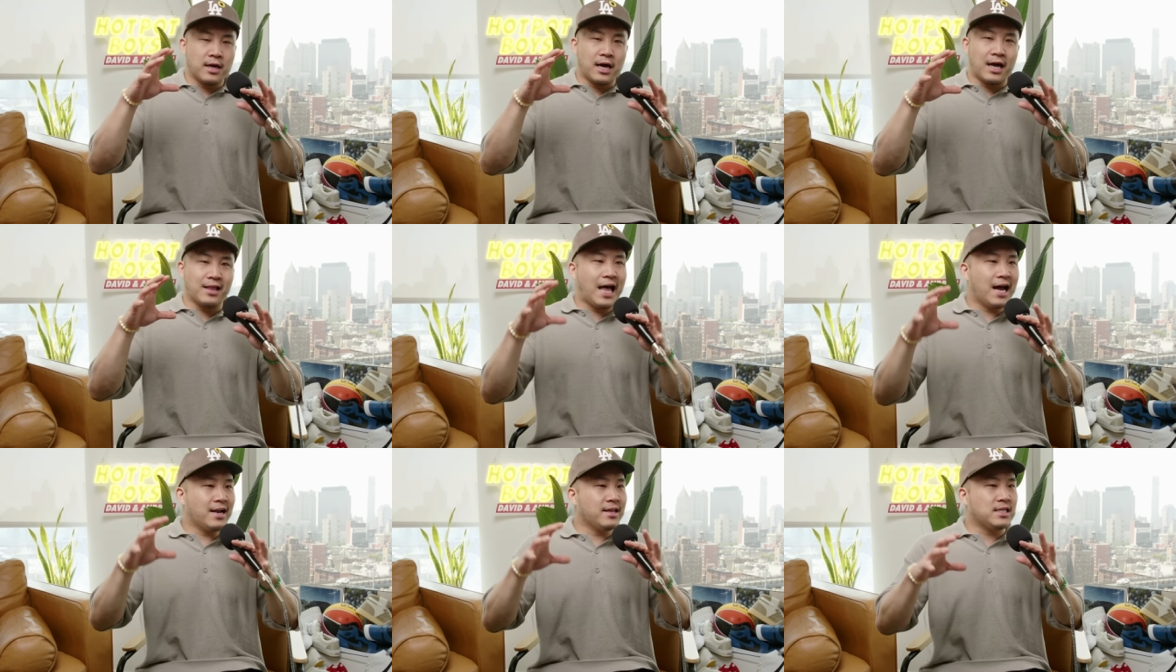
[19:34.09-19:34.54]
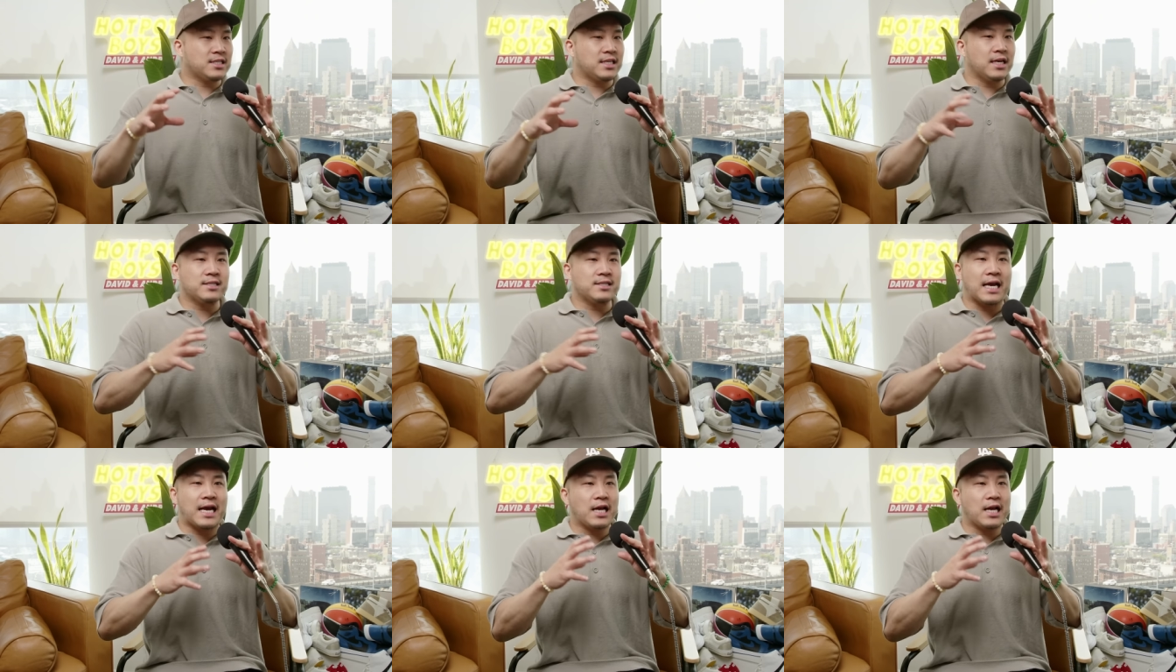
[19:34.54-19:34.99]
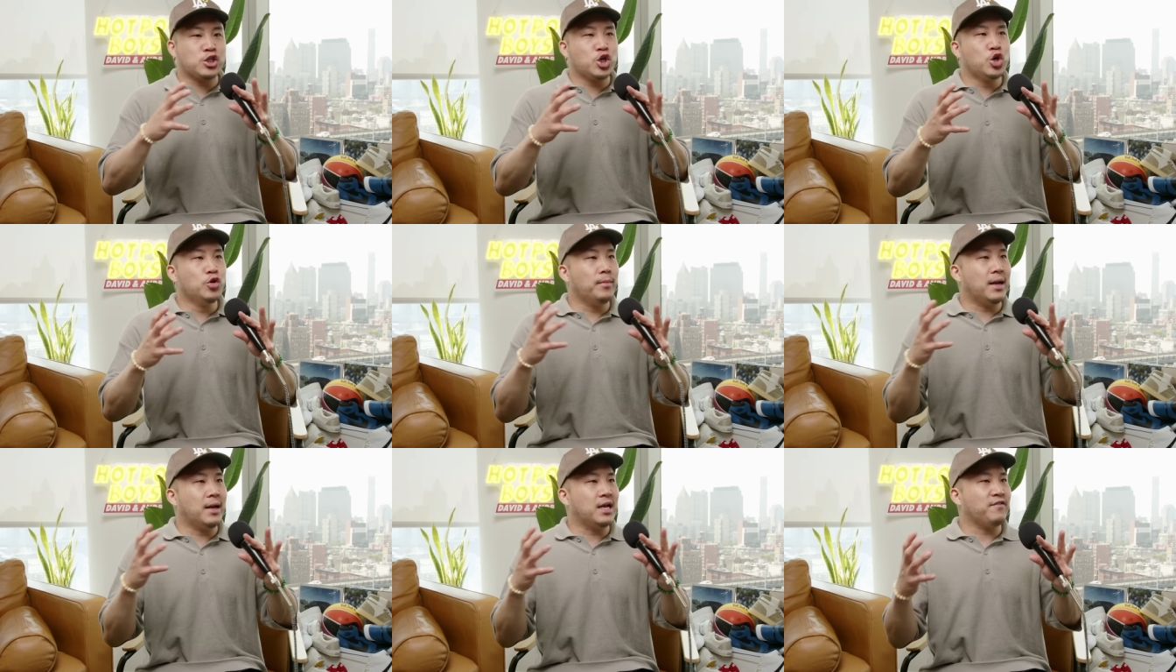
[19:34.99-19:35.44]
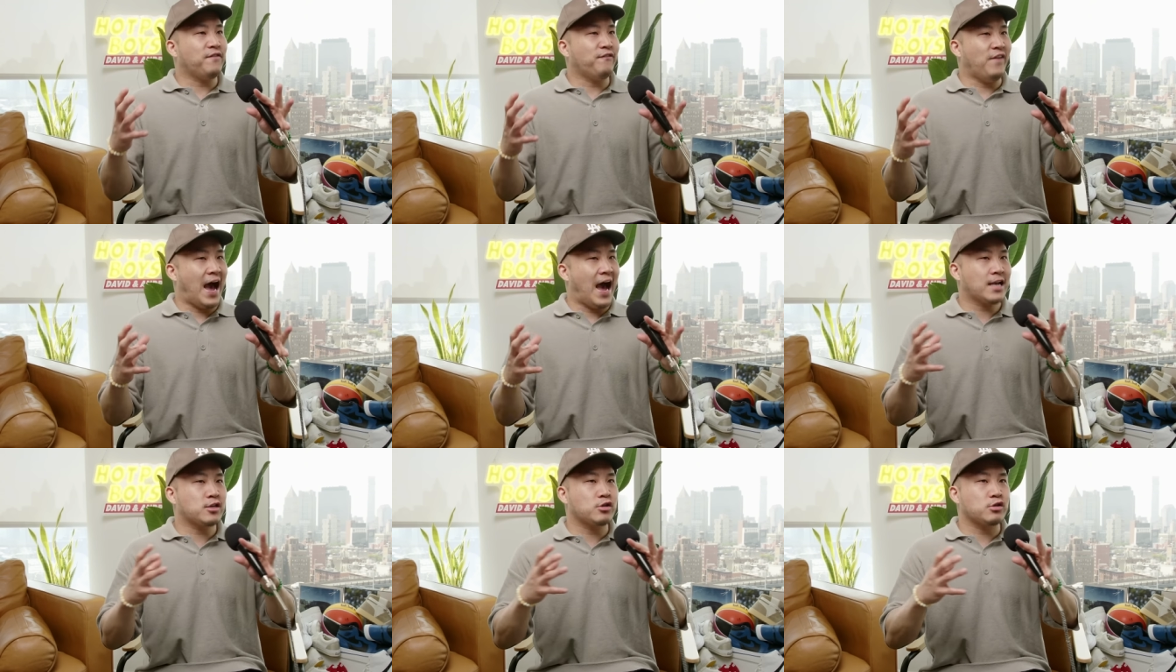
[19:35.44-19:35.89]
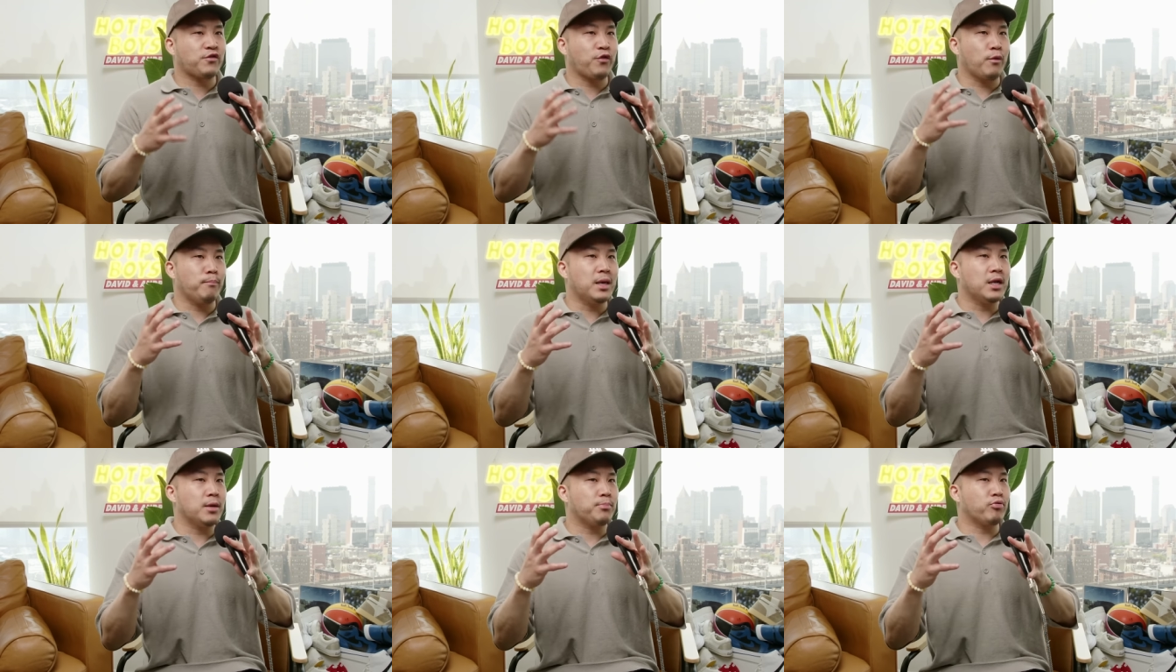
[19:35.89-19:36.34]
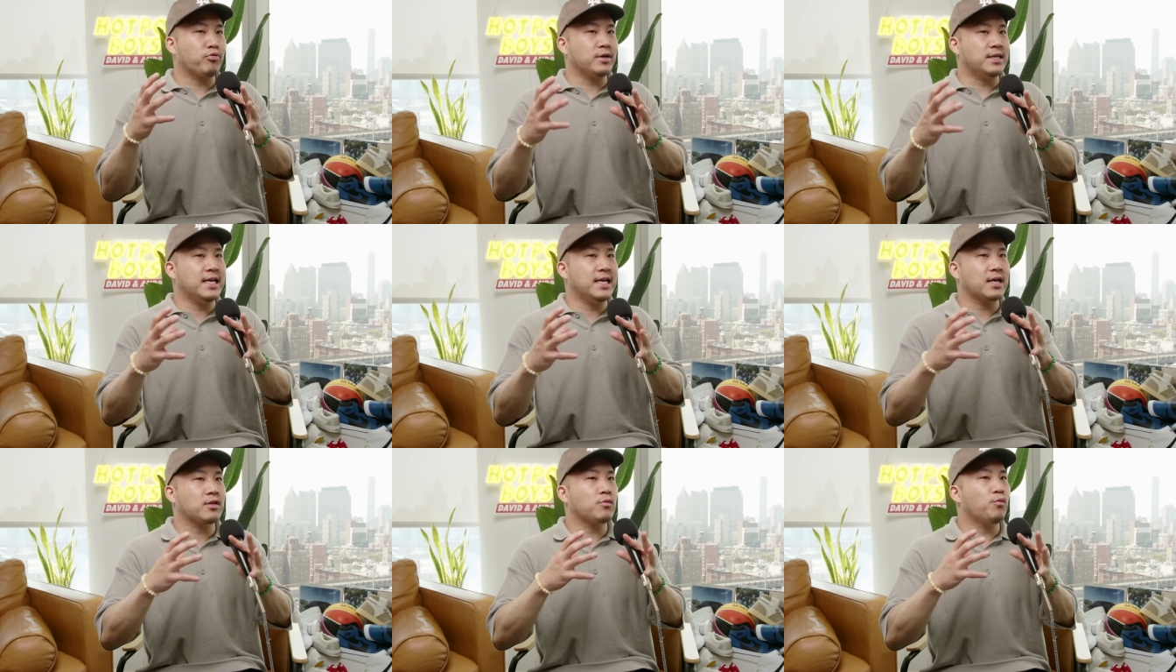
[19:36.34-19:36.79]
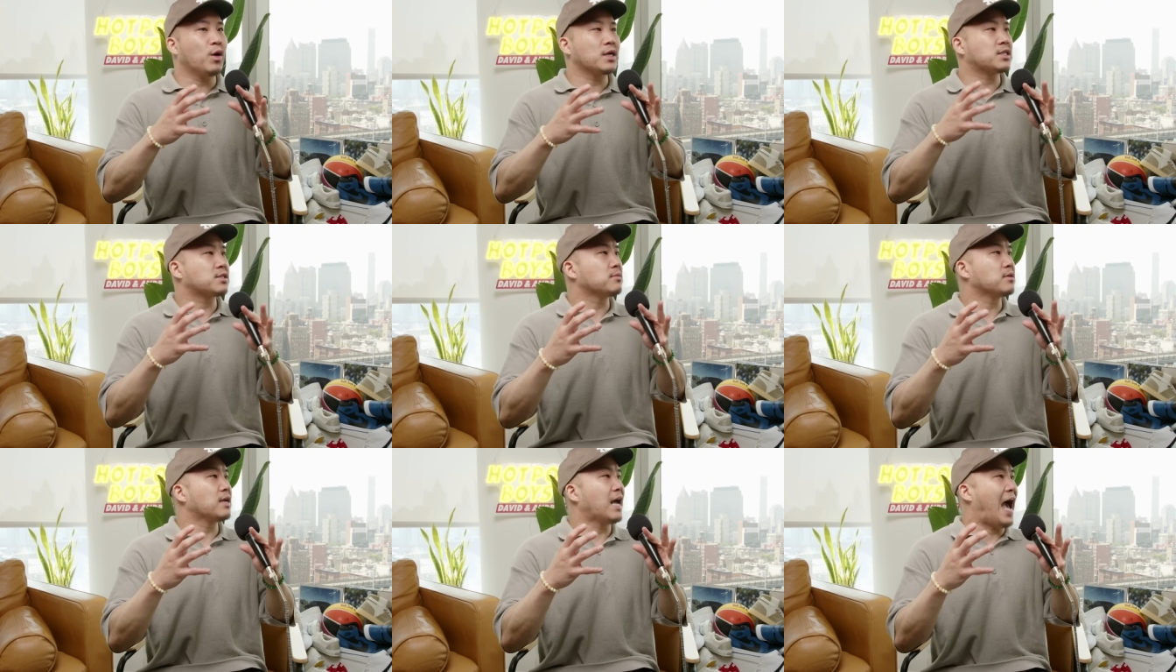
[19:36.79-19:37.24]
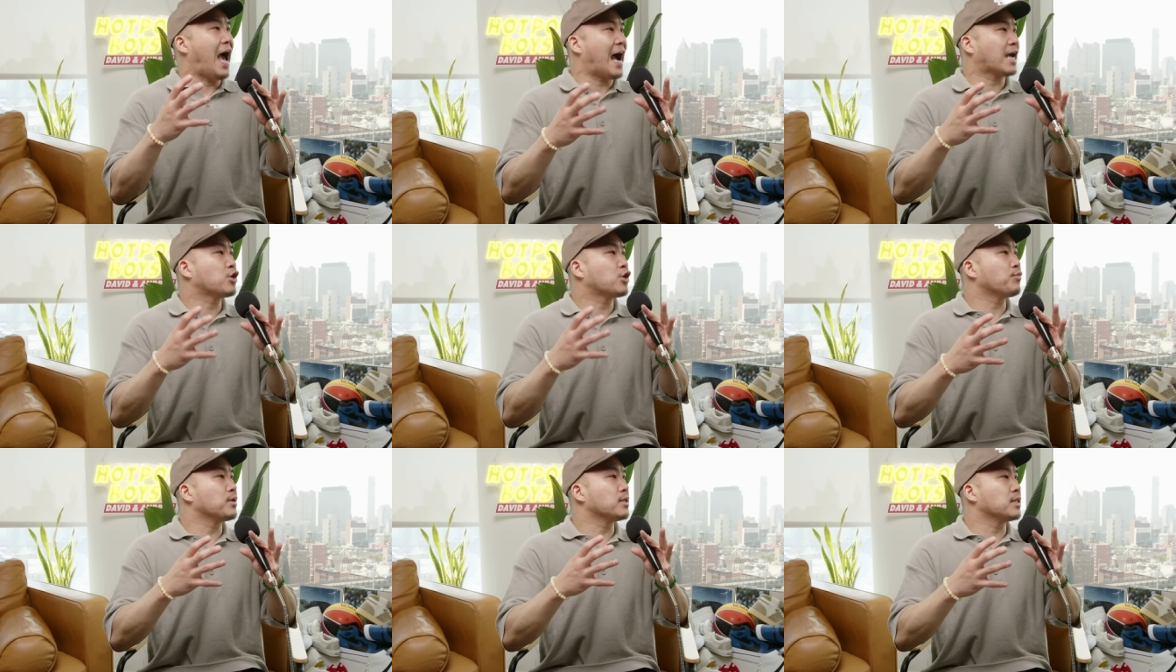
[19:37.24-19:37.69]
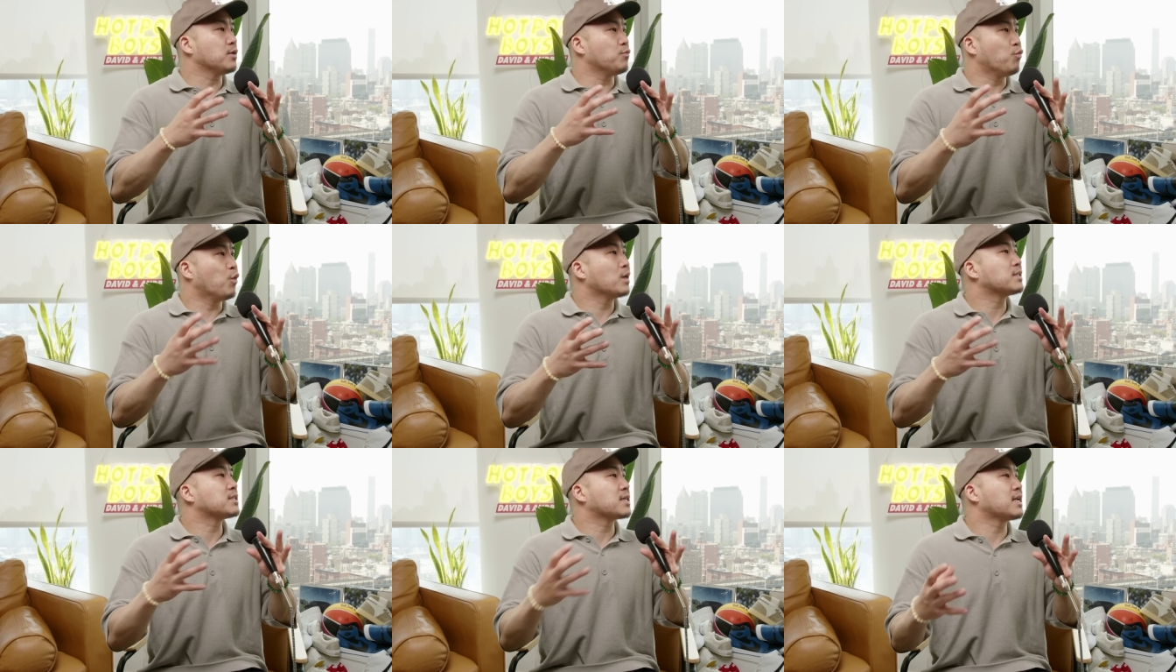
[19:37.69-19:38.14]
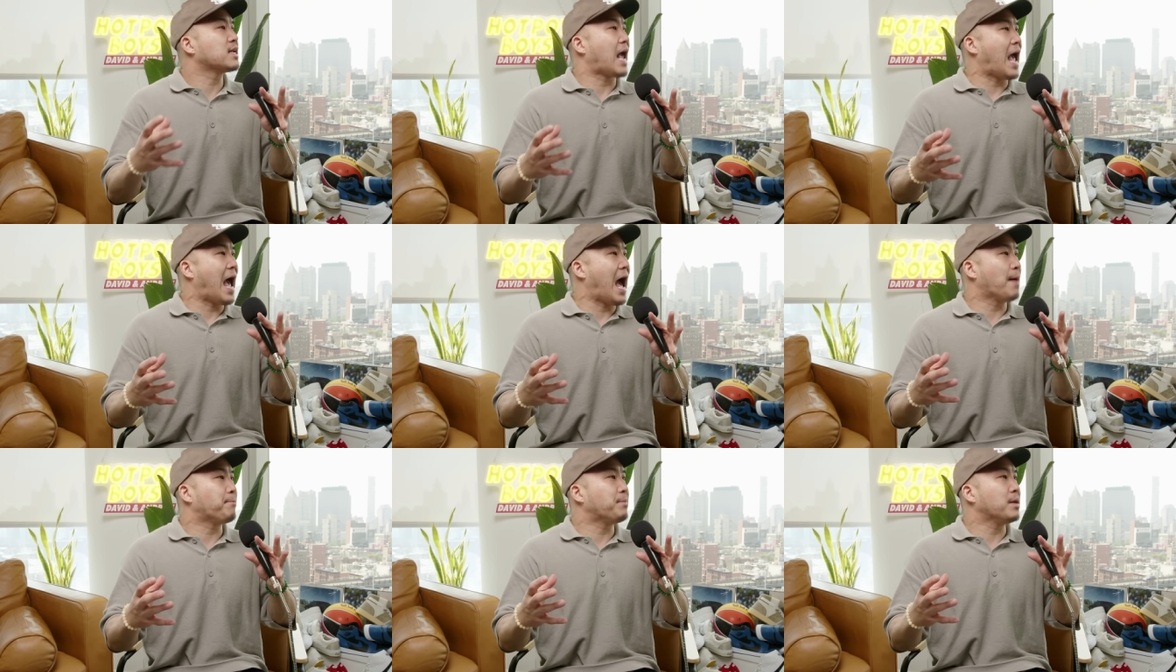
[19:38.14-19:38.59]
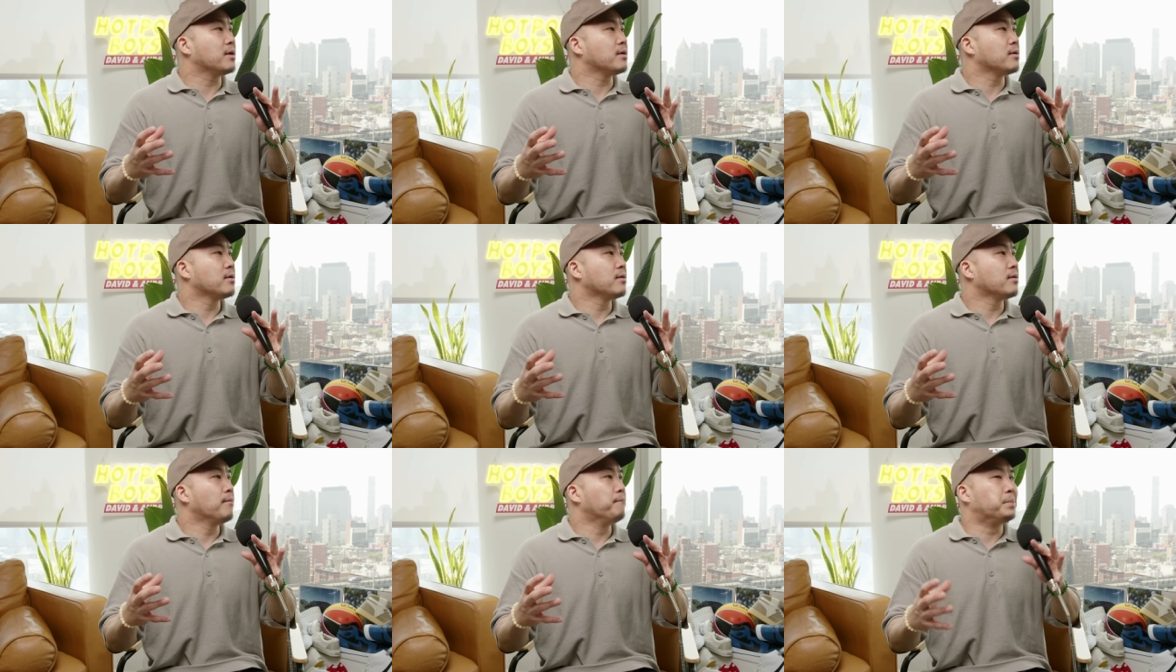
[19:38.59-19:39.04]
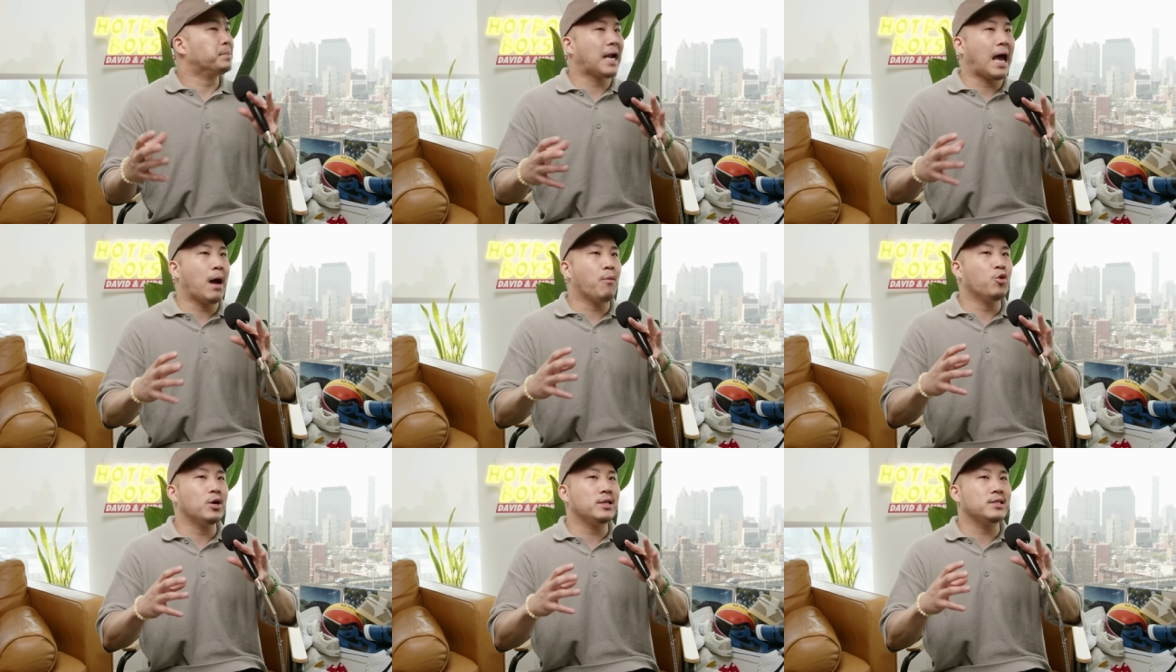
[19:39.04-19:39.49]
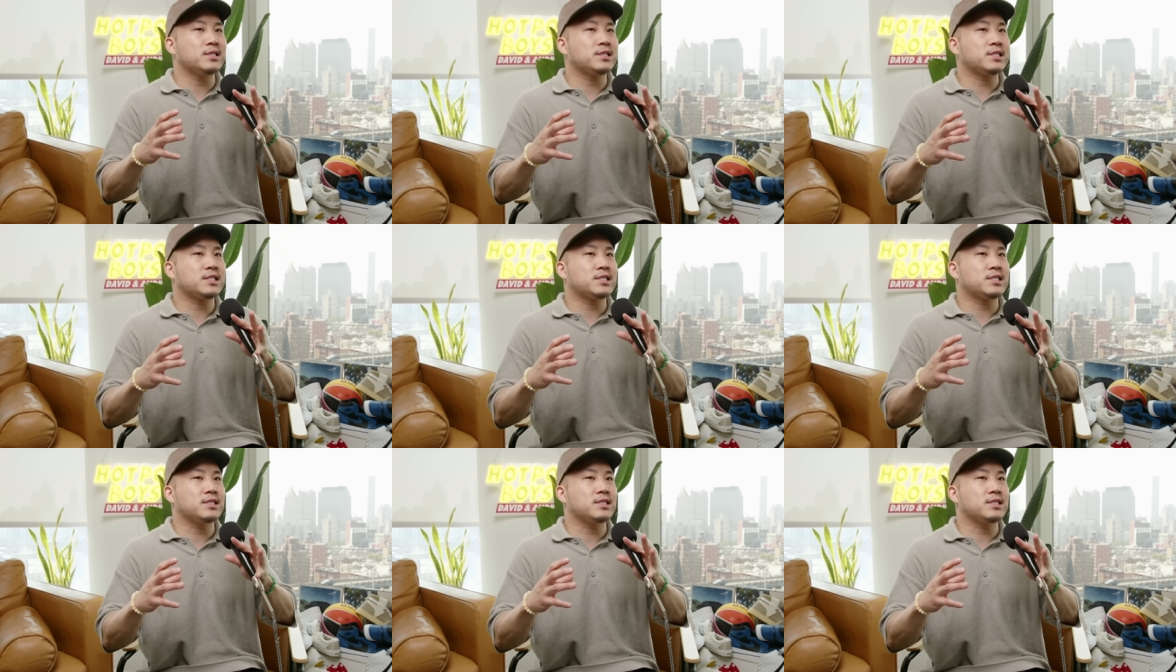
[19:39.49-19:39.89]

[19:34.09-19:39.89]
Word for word: A lot of these things, they got too many factors for me to predict what's accurately what's going to happen. But I wouldn't